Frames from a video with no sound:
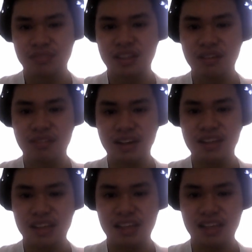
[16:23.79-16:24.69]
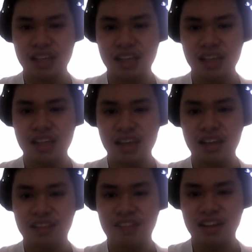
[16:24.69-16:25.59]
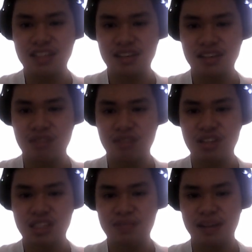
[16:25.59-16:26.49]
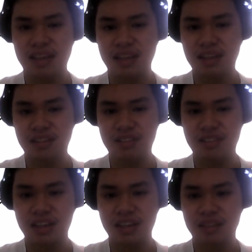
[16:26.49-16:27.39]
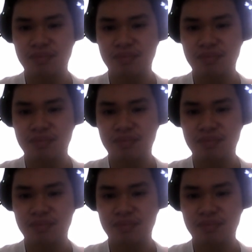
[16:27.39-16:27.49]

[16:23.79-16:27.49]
no, 1D, it defines a common spanning tree.